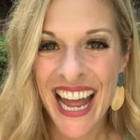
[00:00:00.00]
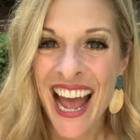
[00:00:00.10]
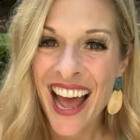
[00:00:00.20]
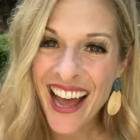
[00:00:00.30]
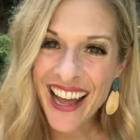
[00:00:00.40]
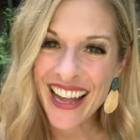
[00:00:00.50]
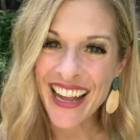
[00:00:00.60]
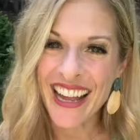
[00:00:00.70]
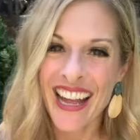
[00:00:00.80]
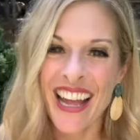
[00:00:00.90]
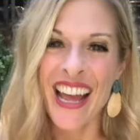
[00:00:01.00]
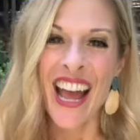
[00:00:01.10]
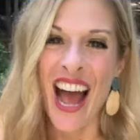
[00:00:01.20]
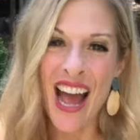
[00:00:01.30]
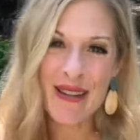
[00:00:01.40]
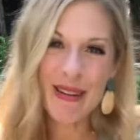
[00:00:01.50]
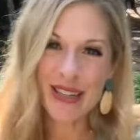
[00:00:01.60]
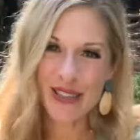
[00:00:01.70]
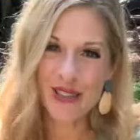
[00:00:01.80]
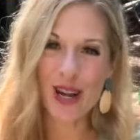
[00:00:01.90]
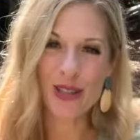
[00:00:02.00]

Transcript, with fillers: Hi, I'm here to talk